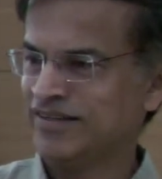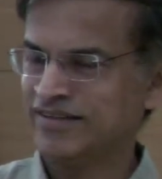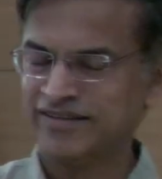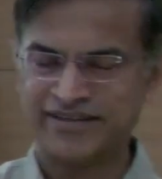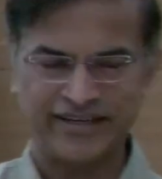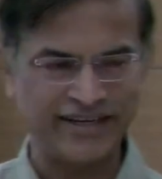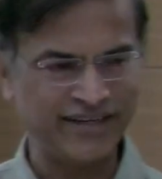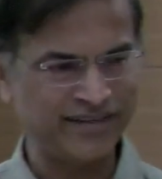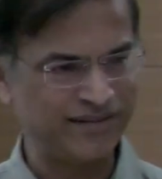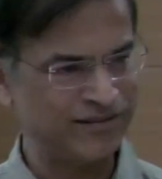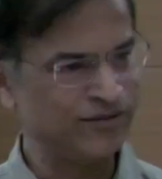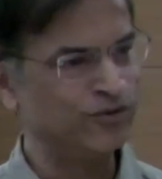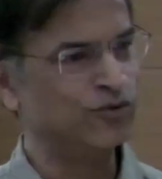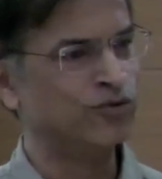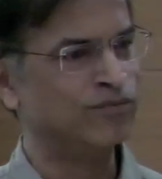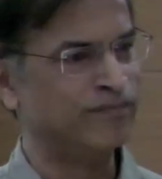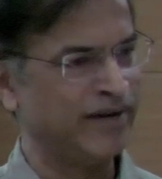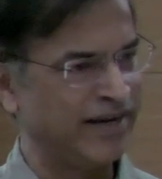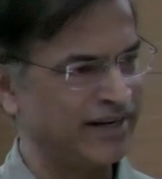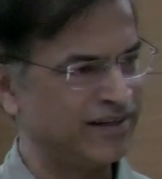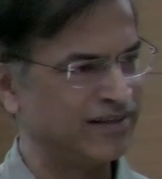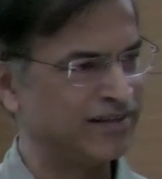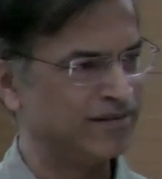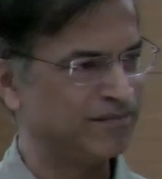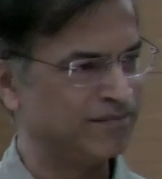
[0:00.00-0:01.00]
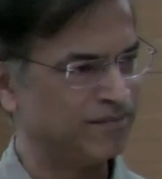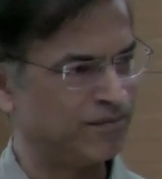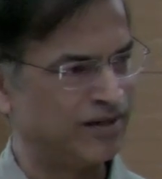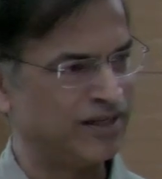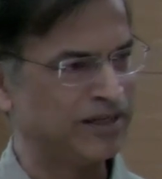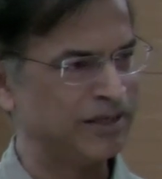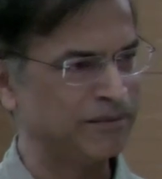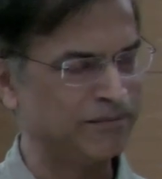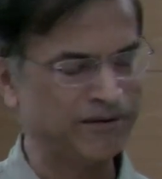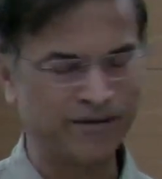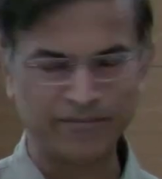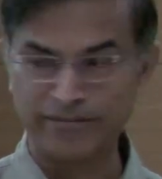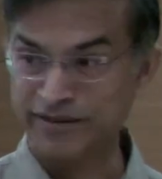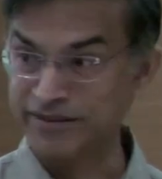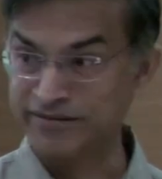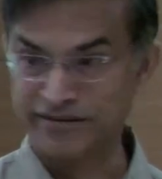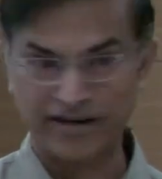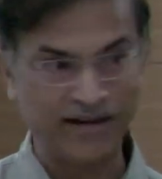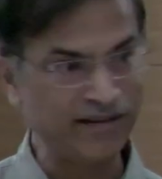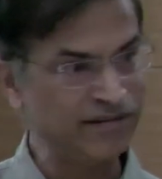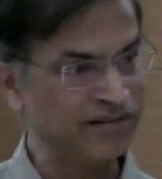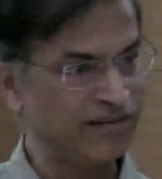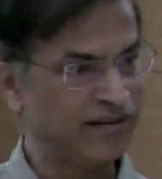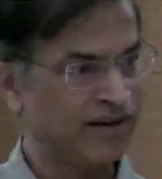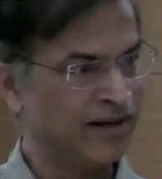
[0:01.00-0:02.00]
Right, you make multiple, but
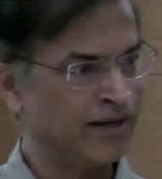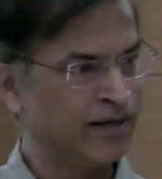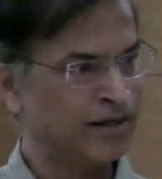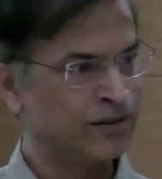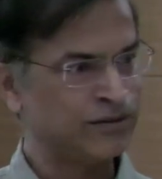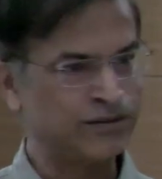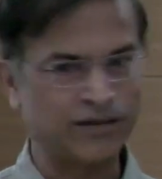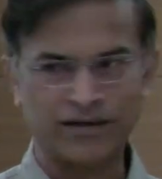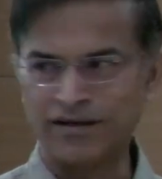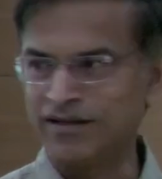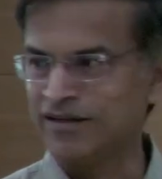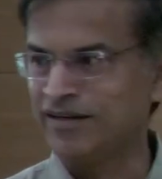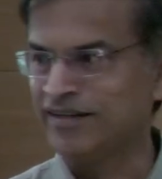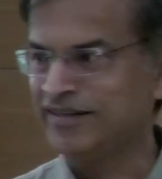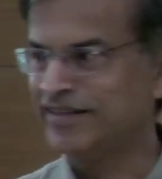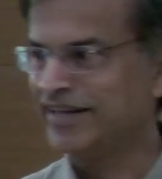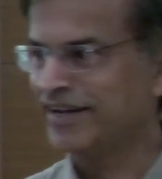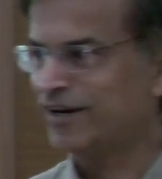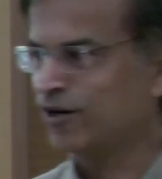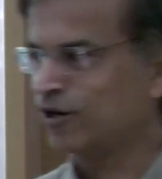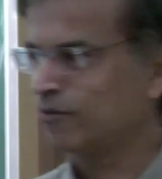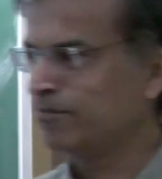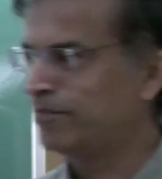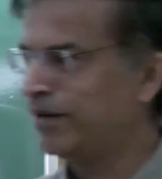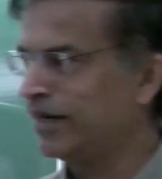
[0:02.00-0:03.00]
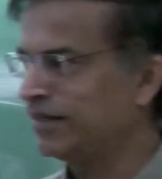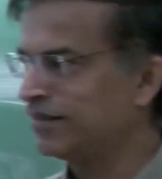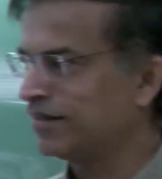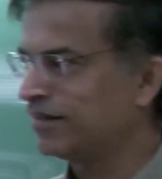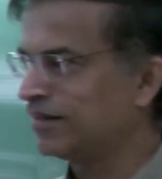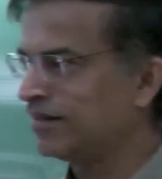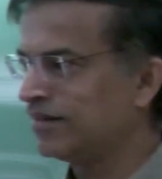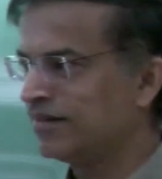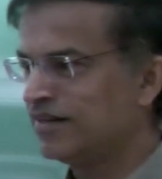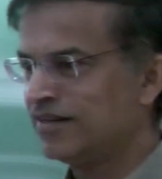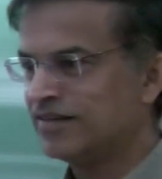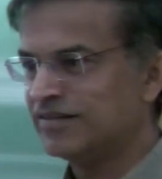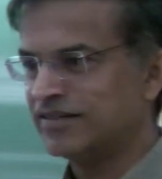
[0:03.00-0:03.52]
then suddenly they got better.